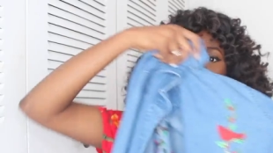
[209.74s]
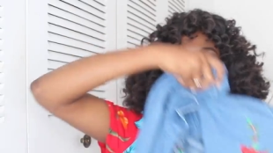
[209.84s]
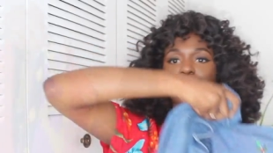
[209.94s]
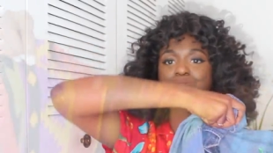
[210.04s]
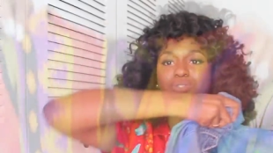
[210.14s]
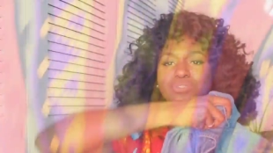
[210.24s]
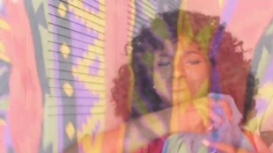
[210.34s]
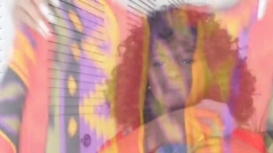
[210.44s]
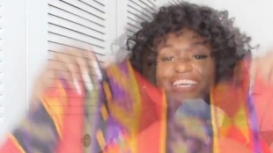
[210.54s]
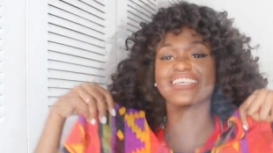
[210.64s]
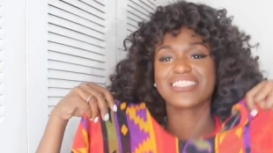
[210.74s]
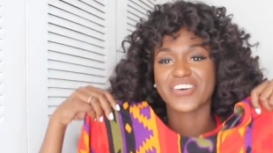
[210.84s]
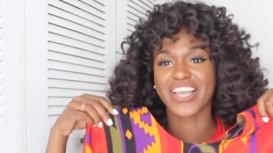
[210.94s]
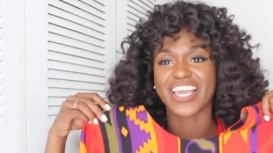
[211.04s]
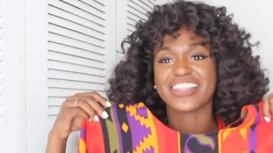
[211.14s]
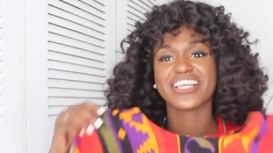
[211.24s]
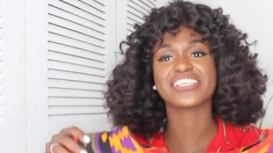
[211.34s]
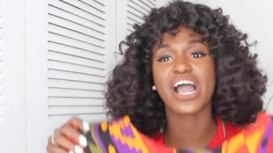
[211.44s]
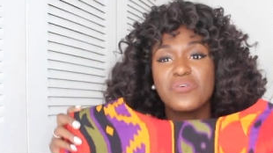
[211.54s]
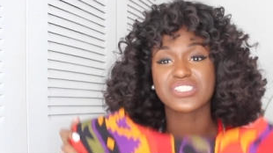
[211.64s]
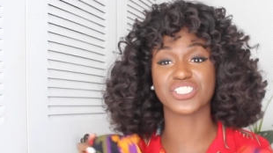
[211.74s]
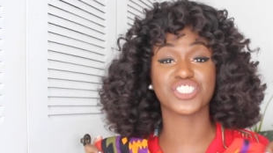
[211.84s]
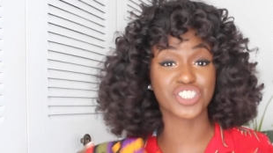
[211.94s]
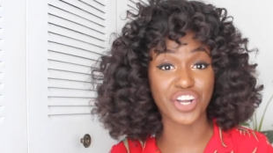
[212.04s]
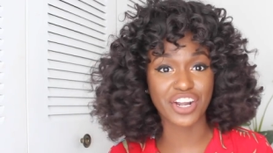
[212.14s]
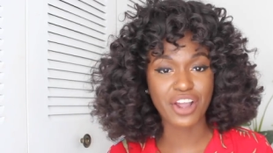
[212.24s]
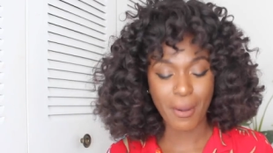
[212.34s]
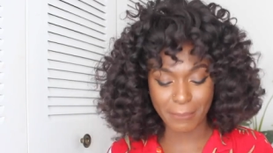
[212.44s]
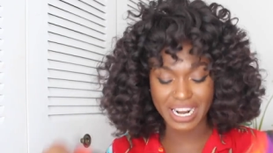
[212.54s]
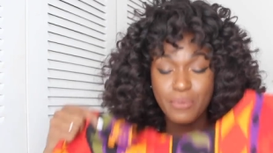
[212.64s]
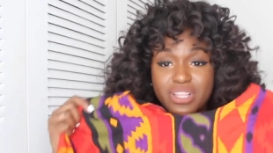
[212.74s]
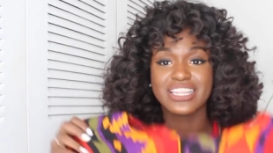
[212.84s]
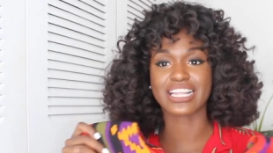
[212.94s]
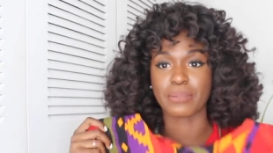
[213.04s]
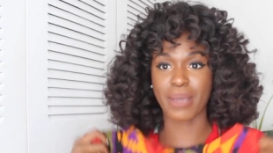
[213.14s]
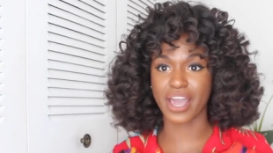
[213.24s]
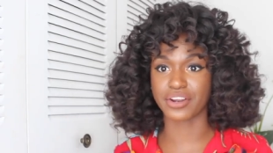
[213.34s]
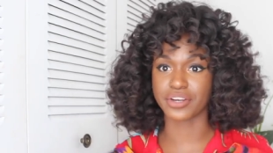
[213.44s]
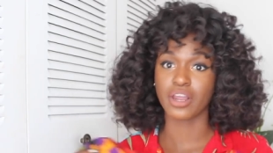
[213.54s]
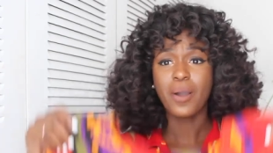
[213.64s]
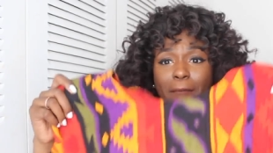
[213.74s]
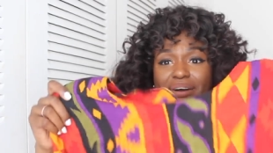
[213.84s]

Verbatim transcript: so... This, okay, this I wasn't sure, but I really like the pattern.